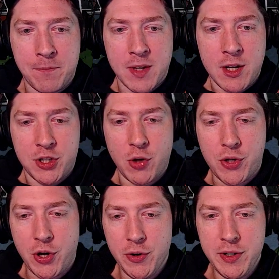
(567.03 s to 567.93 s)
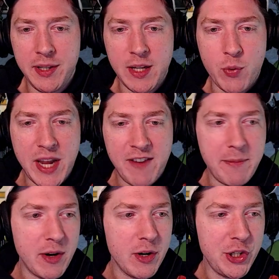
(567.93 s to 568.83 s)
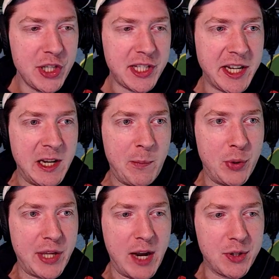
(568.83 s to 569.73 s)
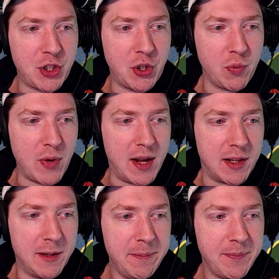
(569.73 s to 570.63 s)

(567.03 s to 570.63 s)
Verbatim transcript: So currently we have marriages set up with House Tyrell.